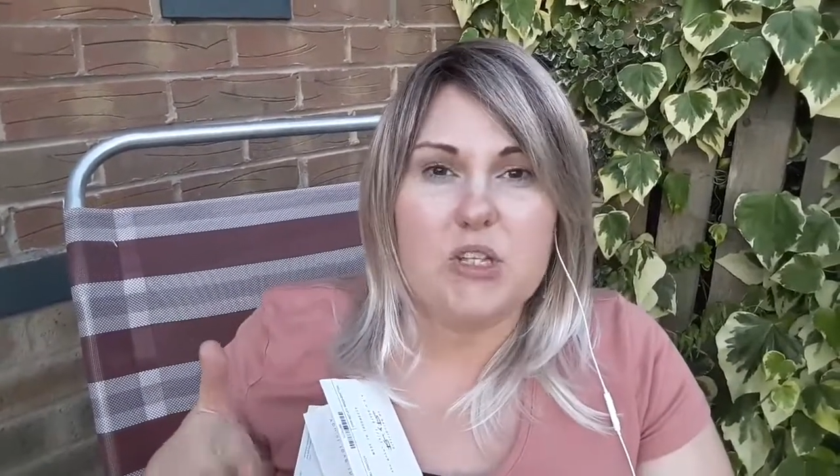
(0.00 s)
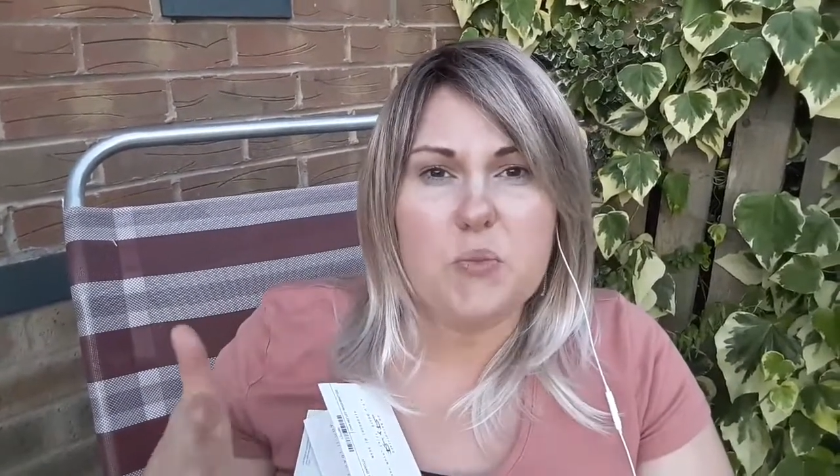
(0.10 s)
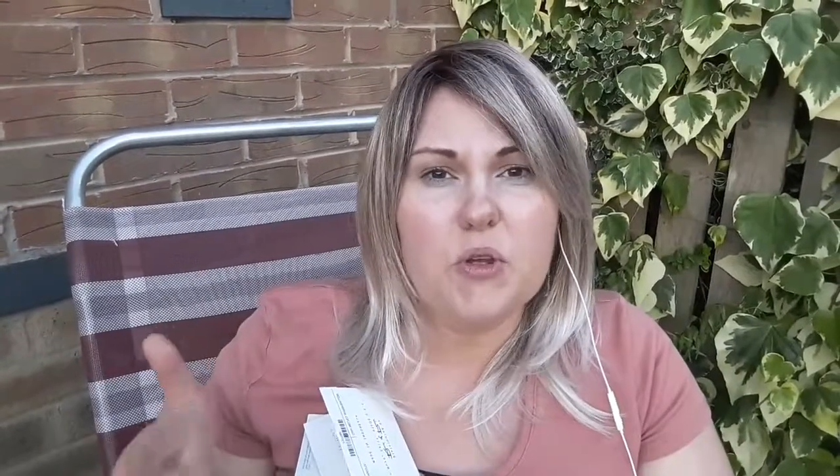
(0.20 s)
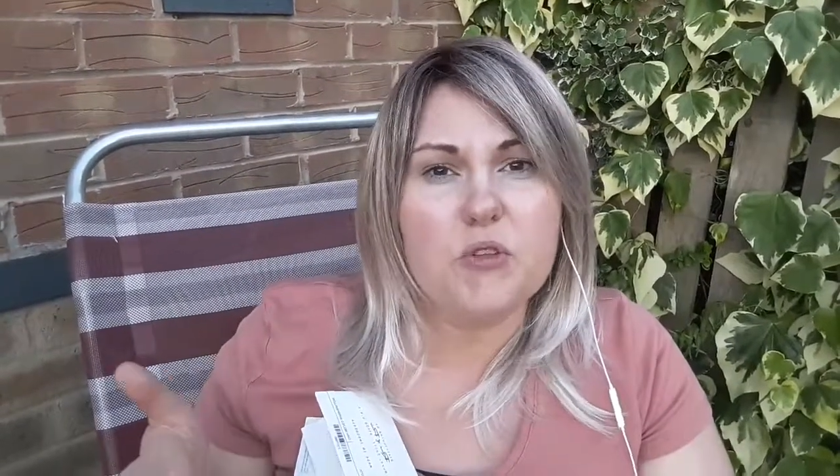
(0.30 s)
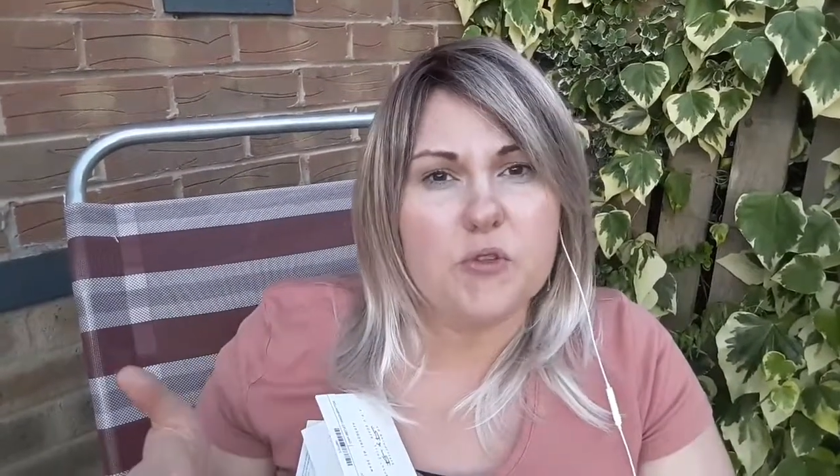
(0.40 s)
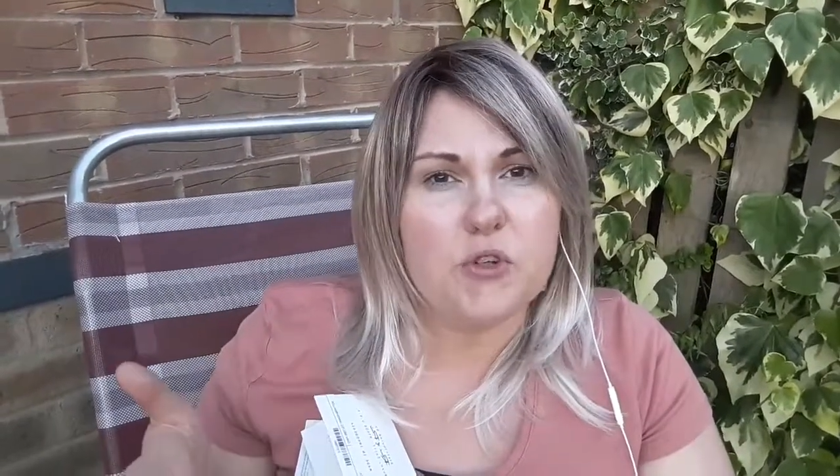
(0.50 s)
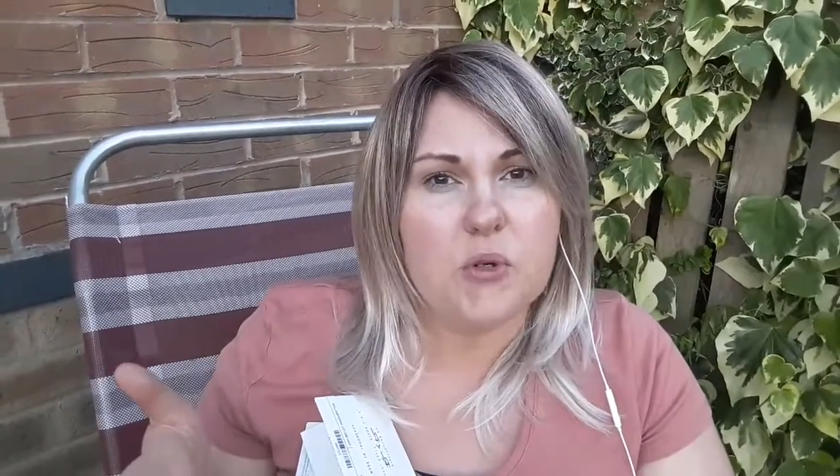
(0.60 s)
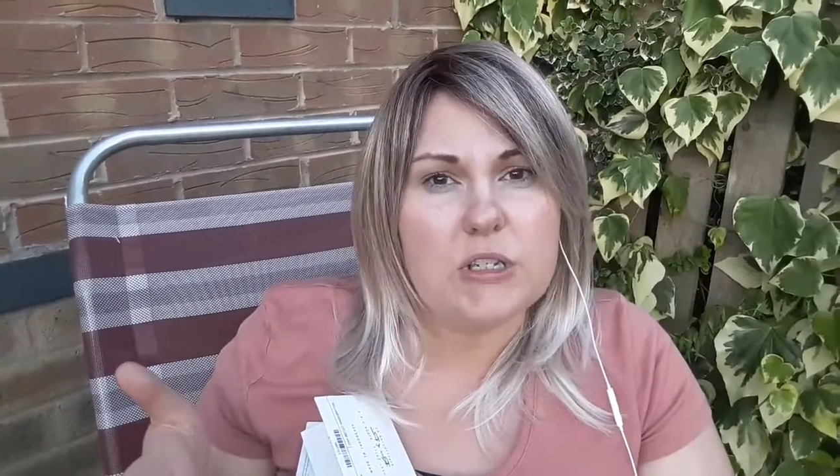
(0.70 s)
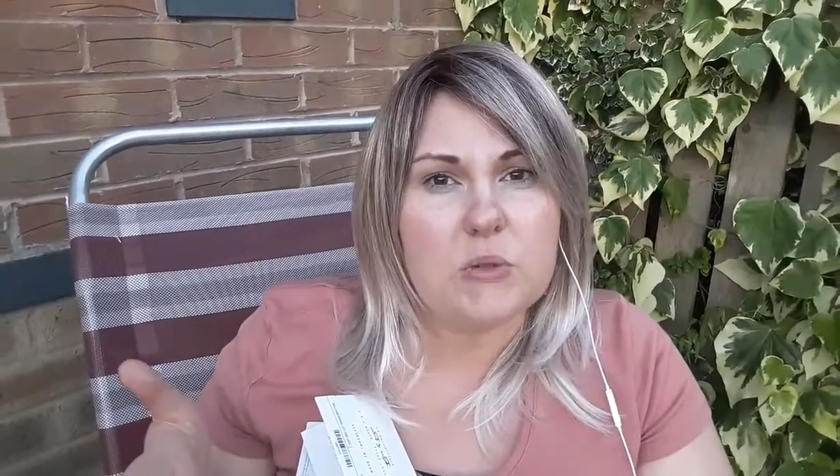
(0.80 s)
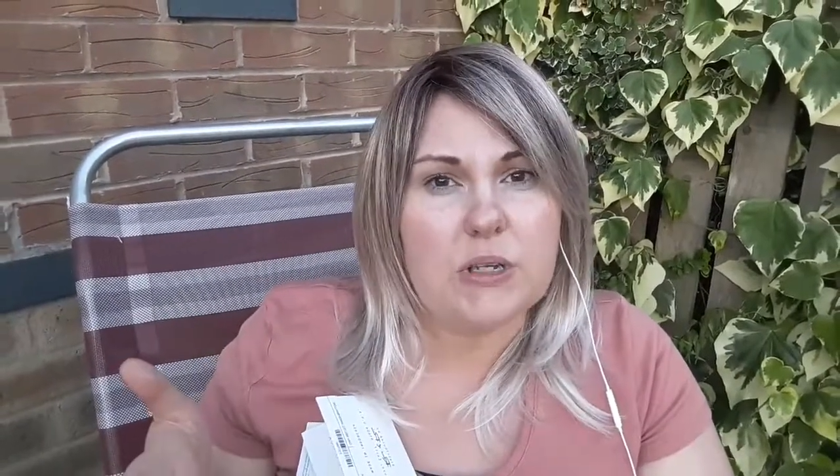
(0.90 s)
spoiled for
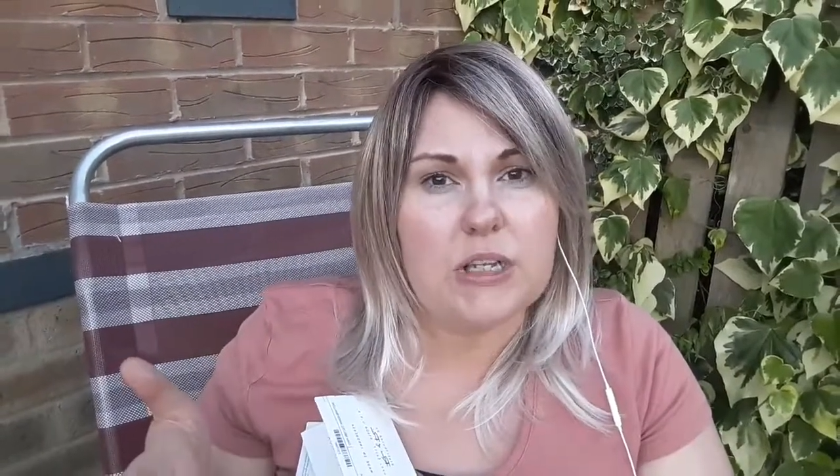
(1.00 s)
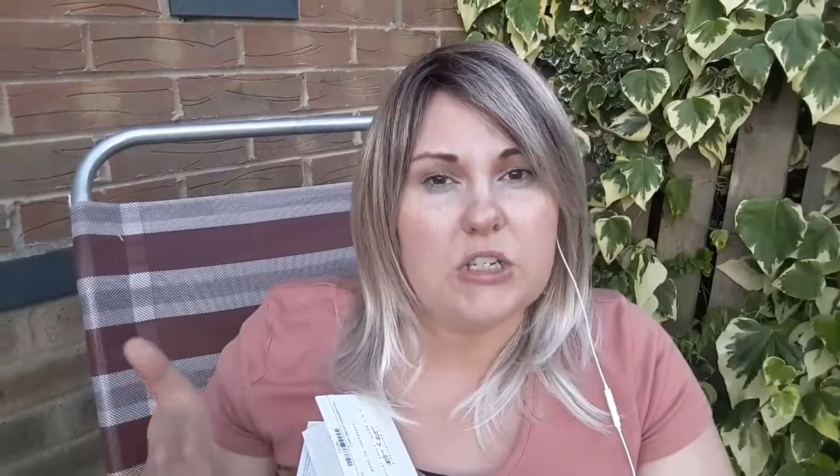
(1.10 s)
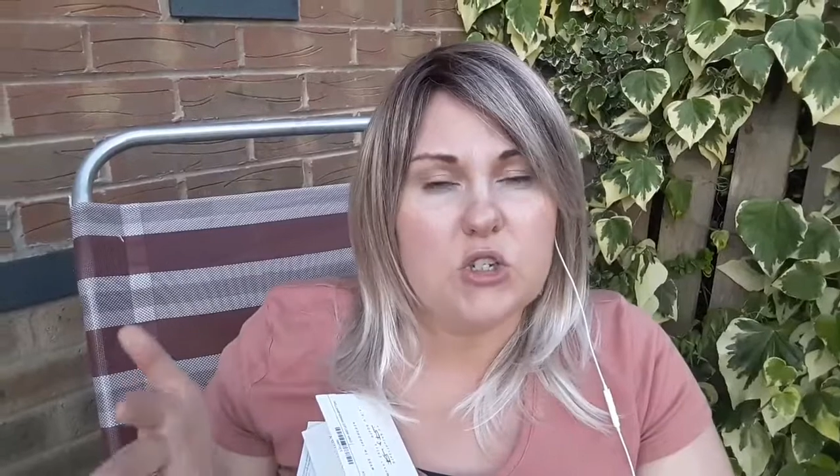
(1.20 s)
choice, really.